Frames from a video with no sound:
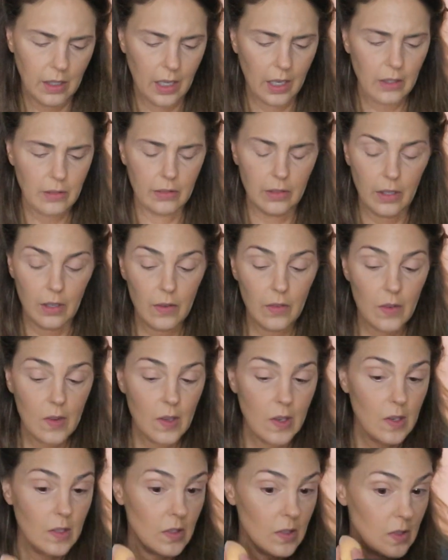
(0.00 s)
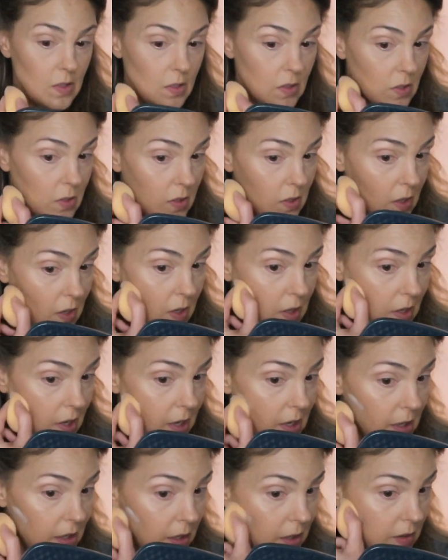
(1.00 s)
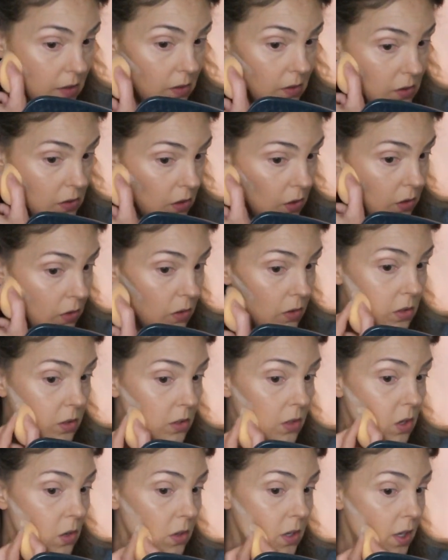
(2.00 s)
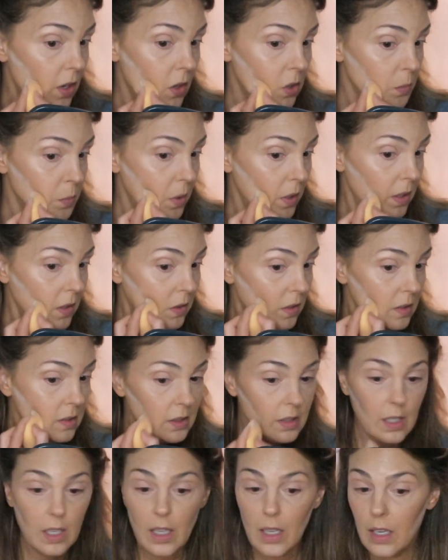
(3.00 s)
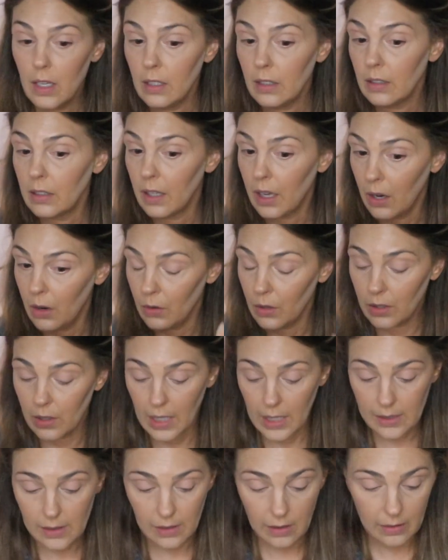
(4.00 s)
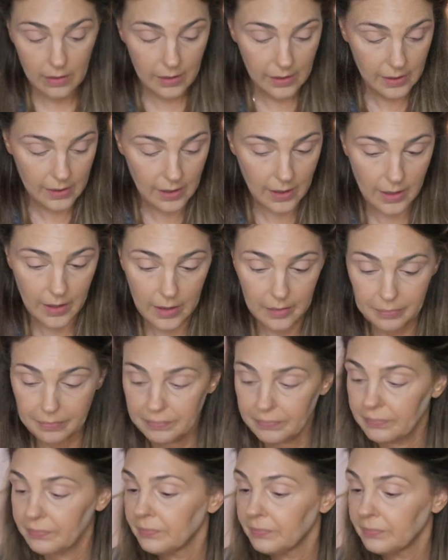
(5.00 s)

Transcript: I don't know. Just, I like it. So Coty Airspun on this side, Hourglass on this side.